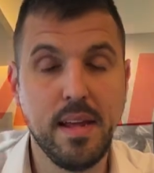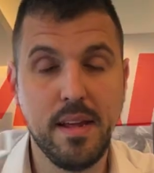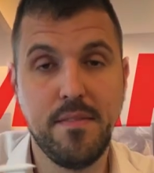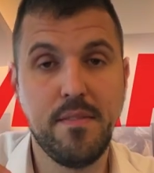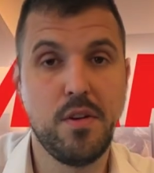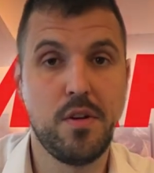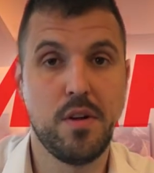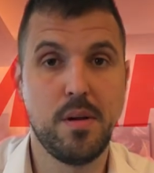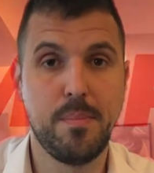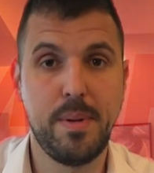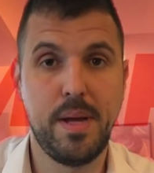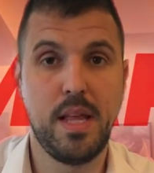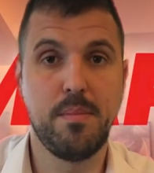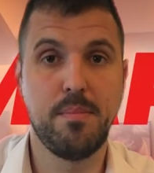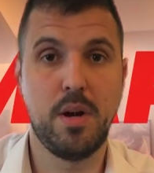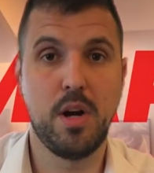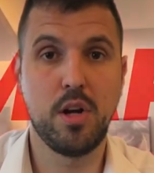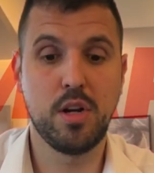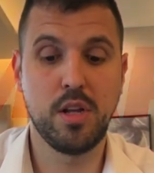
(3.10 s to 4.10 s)
even on a
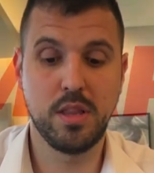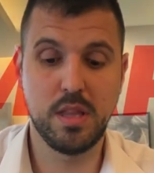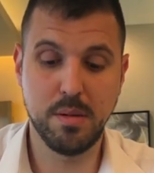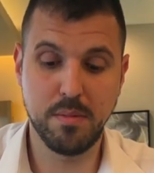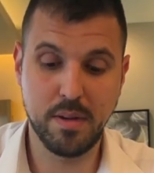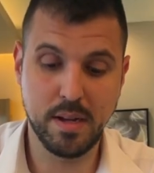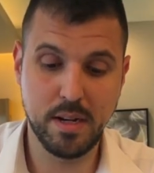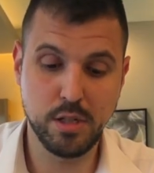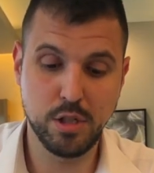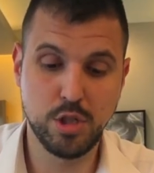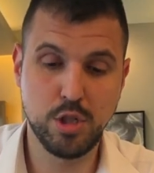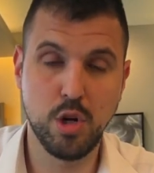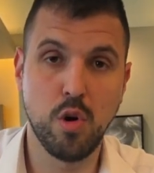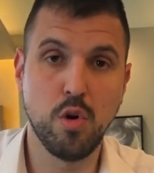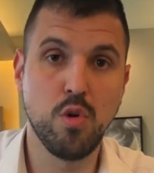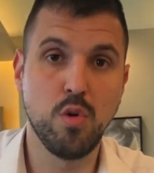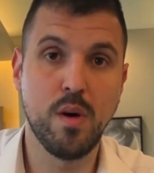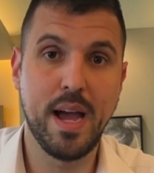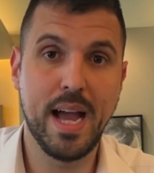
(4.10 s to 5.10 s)
bad market, I'm gonna
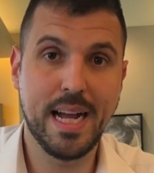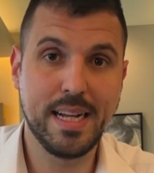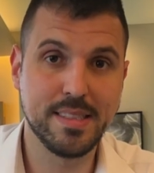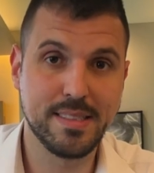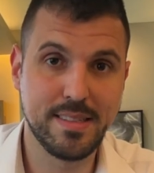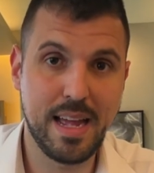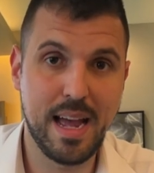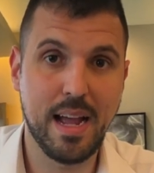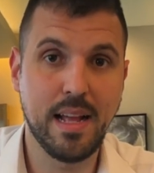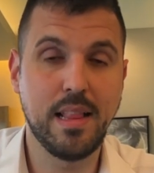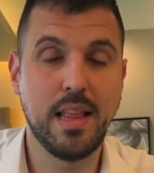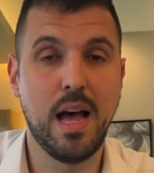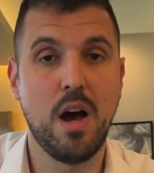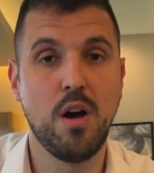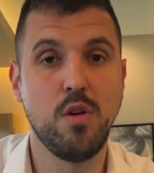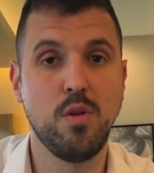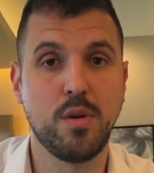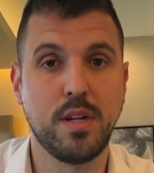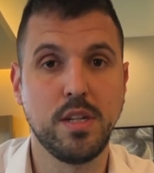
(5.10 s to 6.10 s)
show you exactly
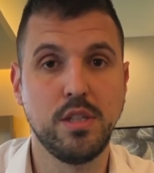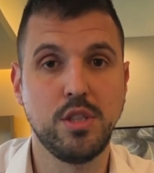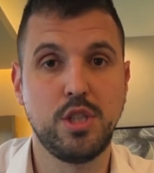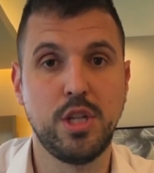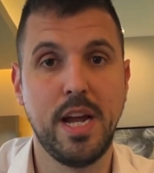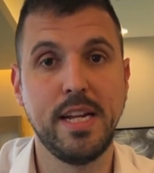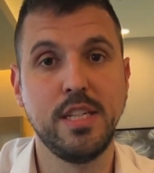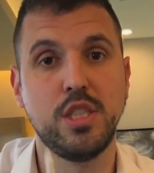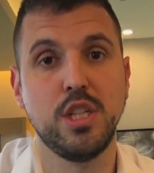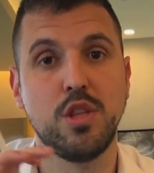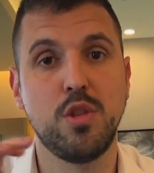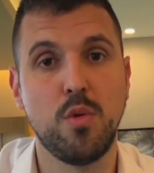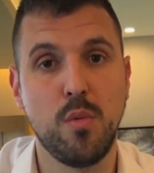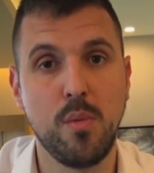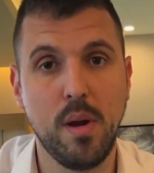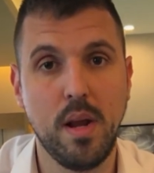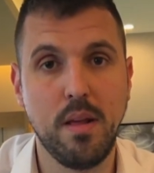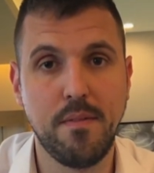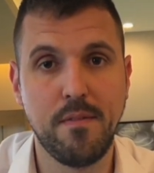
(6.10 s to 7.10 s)
how you can change it
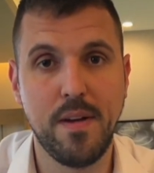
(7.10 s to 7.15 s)
really